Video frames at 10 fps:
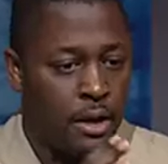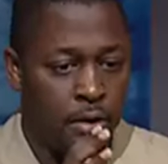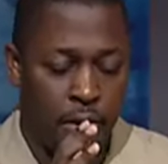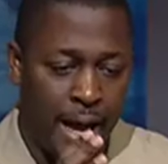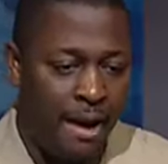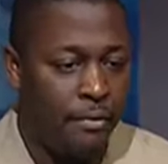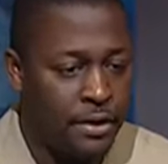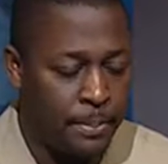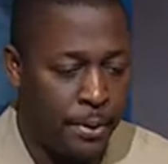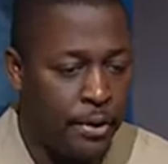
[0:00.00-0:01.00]
you know, the
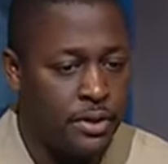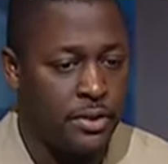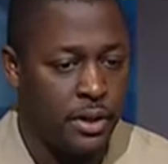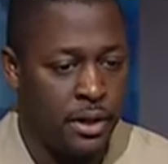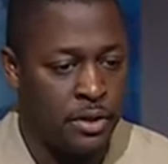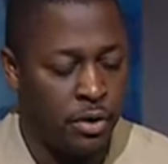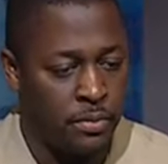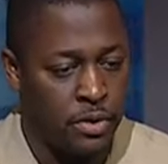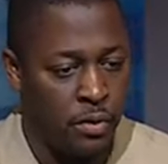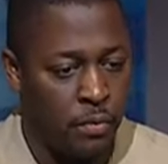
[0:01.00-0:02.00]
average person in
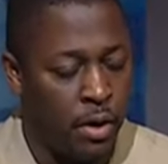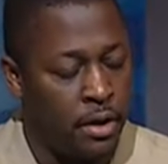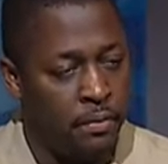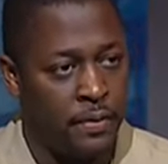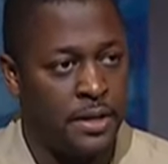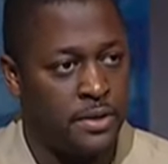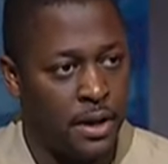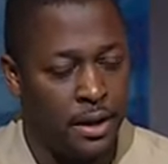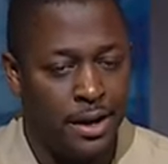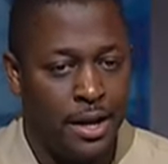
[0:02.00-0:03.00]
terms of what they're
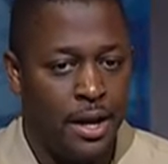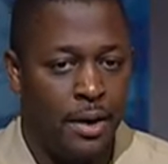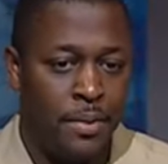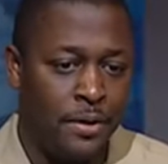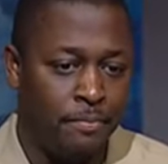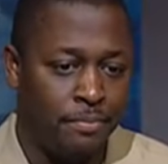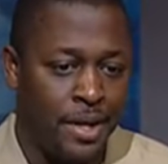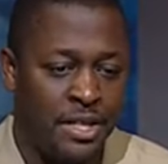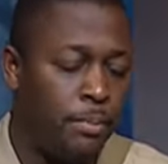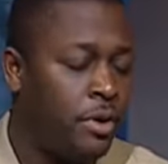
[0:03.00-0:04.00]
facing, I mean,
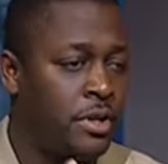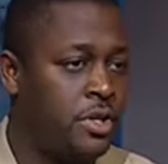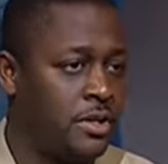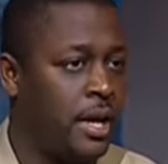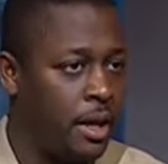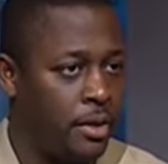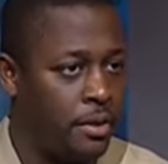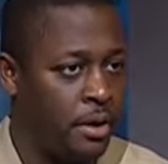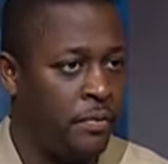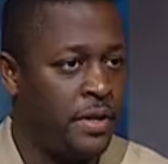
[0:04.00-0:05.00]
it's more than just health.
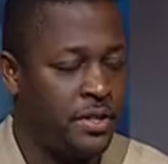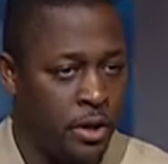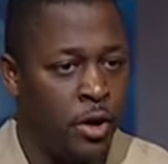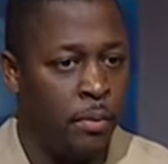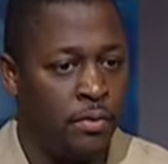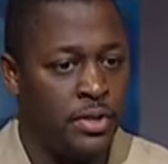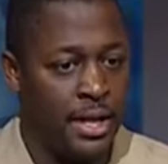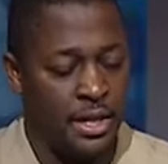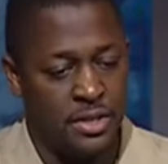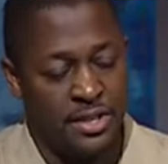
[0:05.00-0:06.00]
They're facing a number of
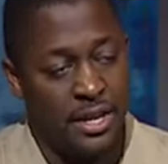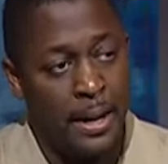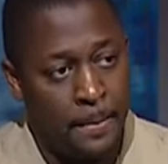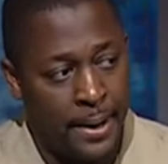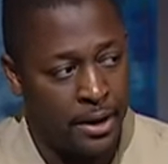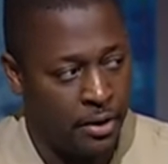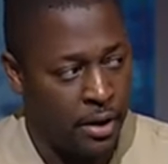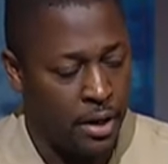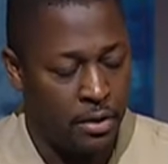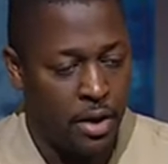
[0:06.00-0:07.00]
challenges that impact their
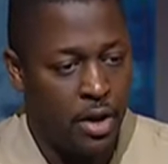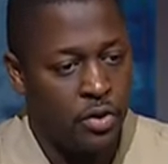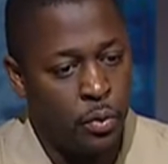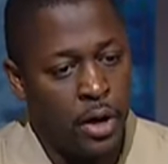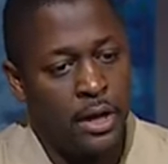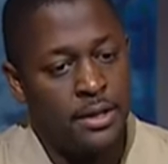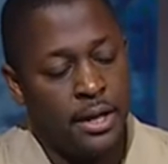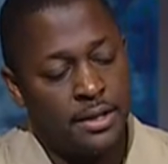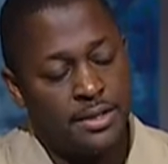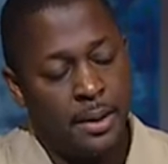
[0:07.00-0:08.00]
health. So we got to
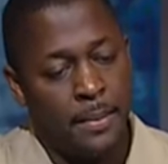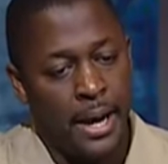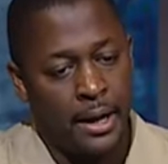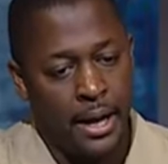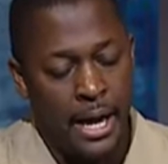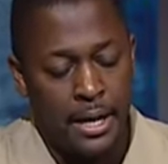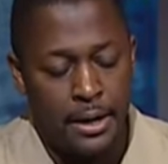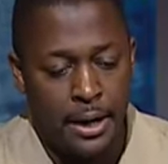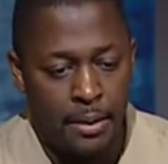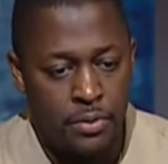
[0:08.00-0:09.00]
take a step back
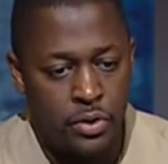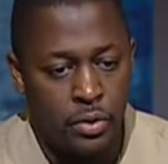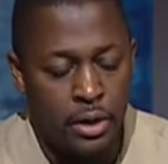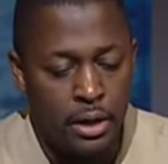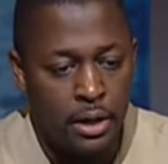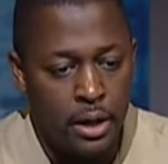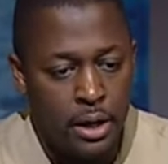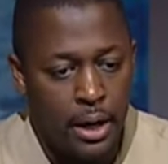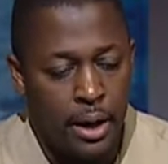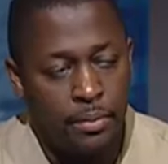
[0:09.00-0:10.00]
and certainly
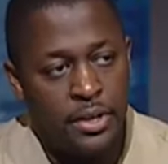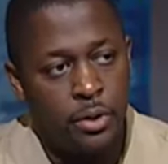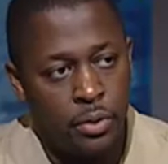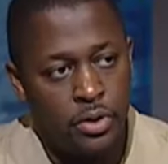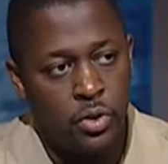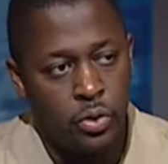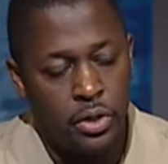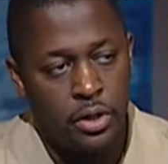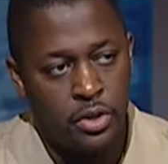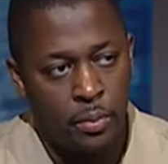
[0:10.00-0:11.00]
deal with the
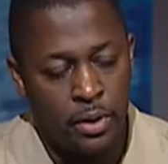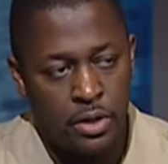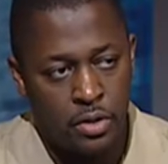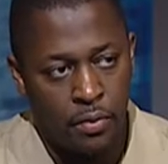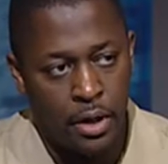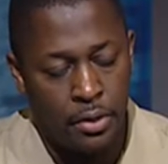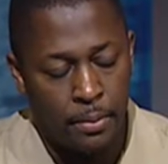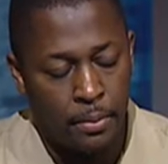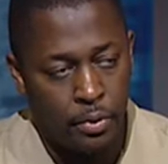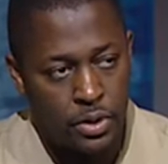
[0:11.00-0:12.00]
social determinants of health
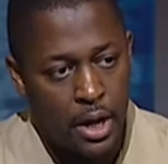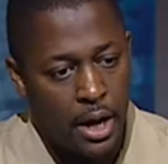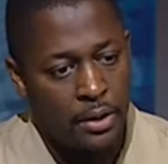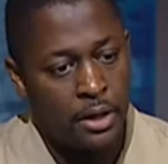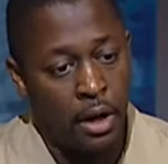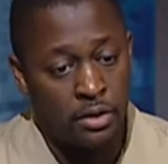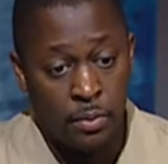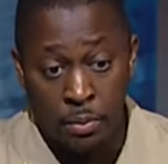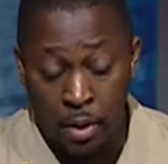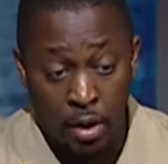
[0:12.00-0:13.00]
approach. I think Dr.
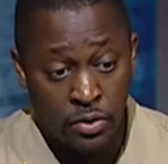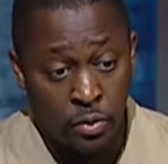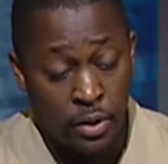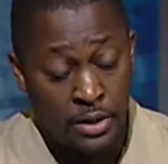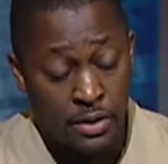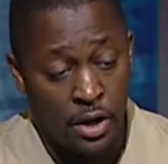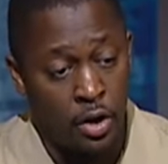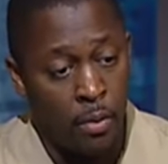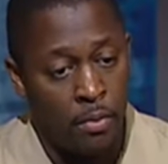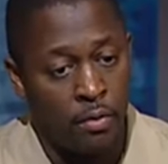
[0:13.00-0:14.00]
Smith also raises a
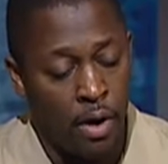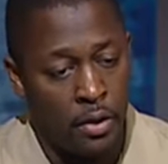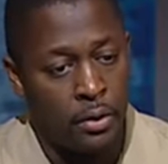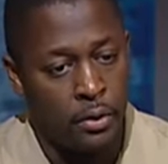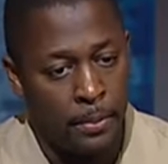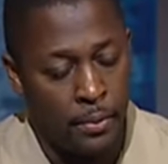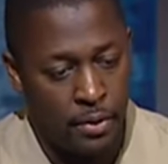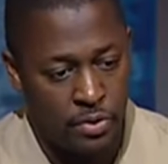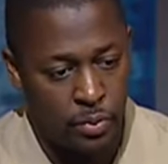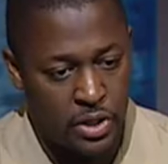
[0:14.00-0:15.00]
number of other good
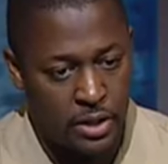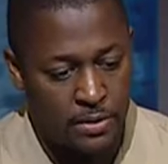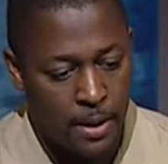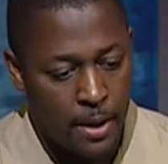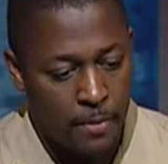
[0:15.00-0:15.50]
points, which is